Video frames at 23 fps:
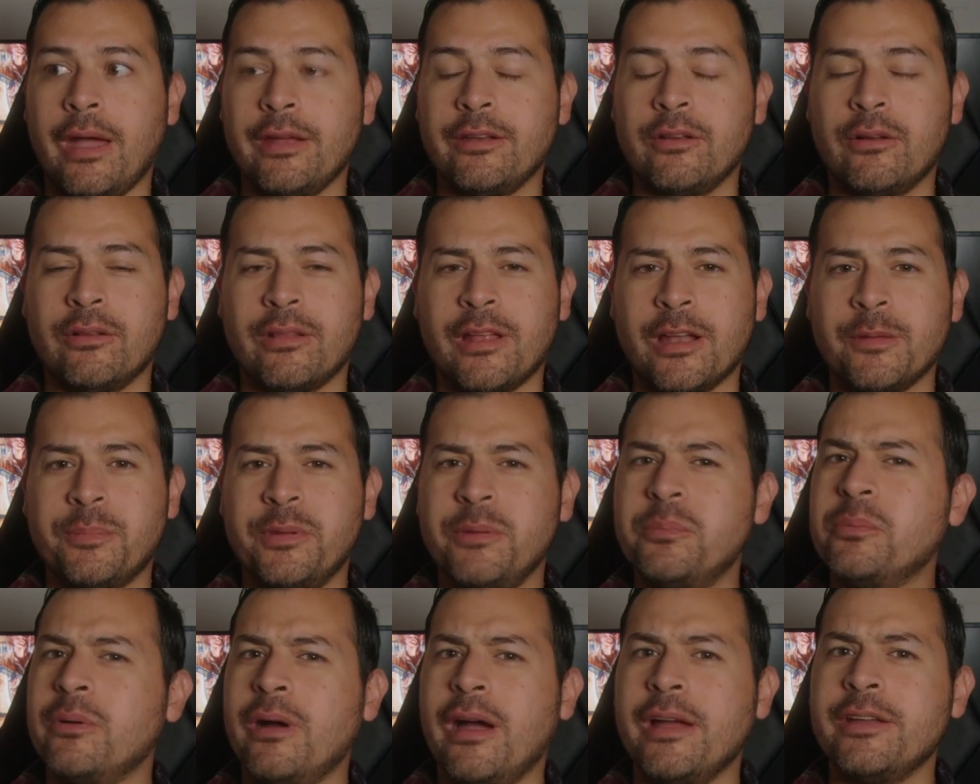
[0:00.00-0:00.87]

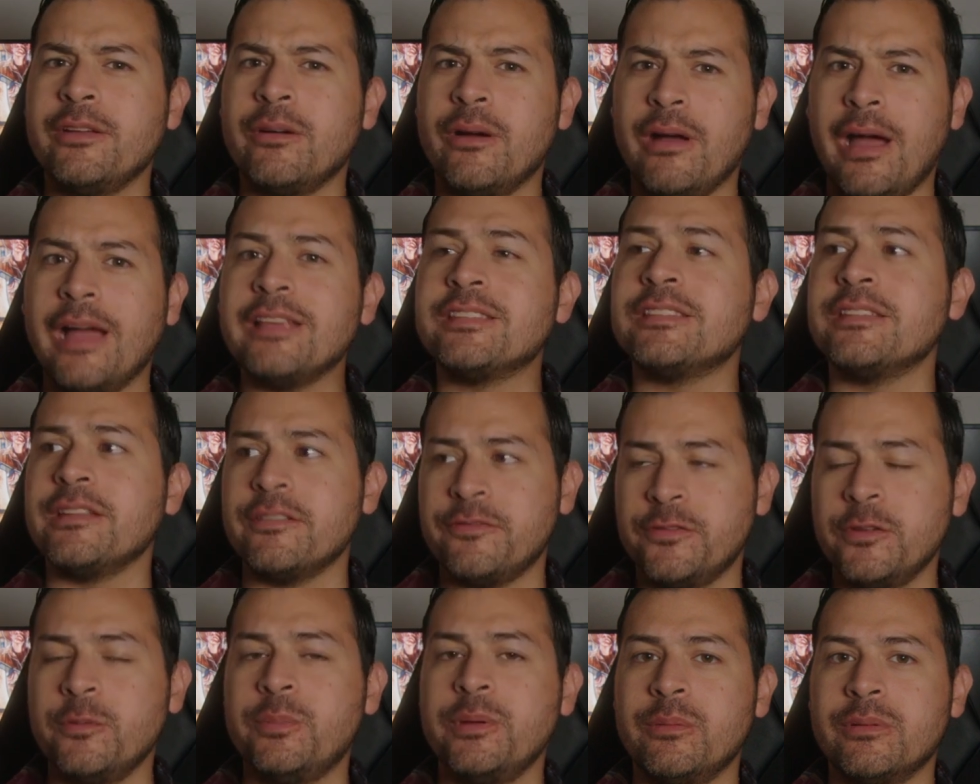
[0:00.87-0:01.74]
I've seen a
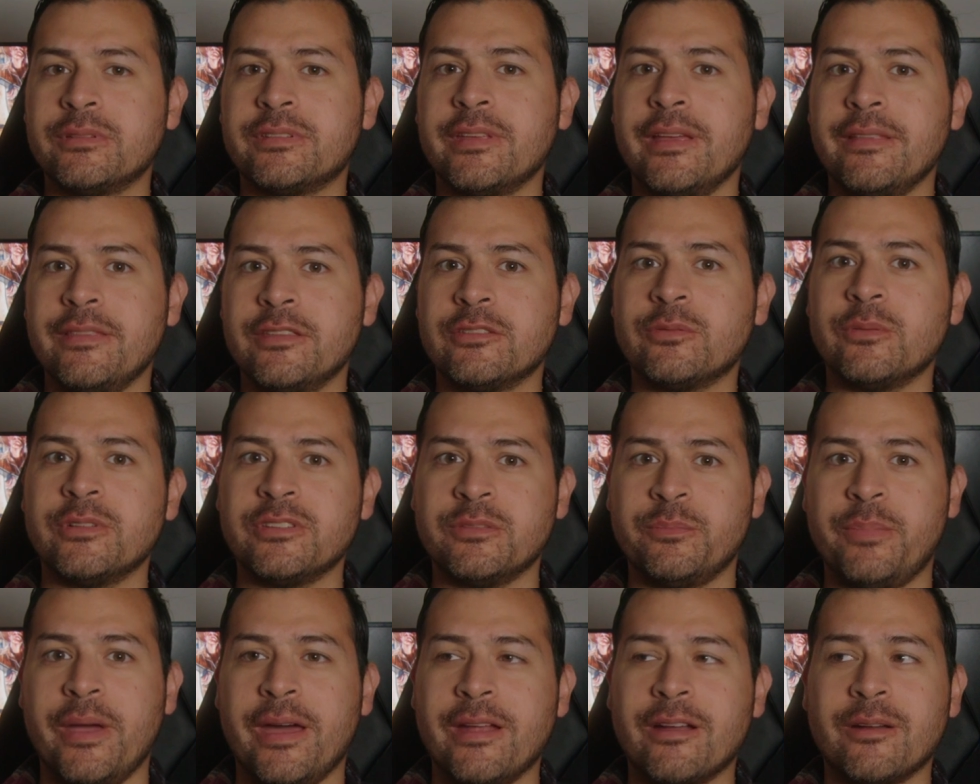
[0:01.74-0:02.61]
few people say this
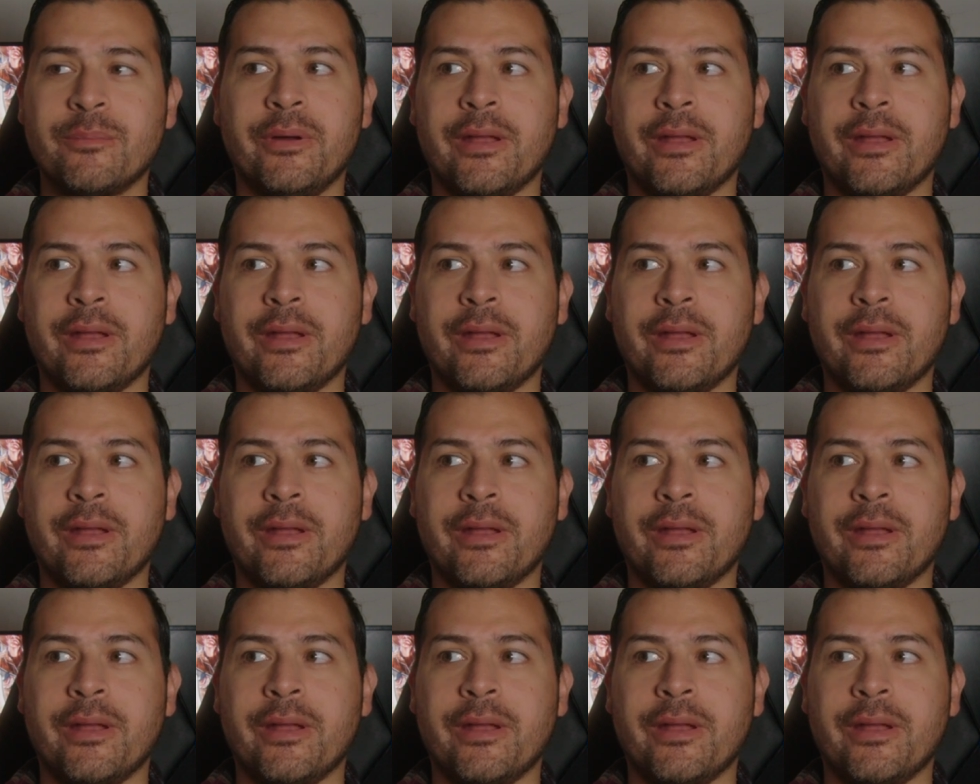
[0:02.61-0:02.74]
one's better,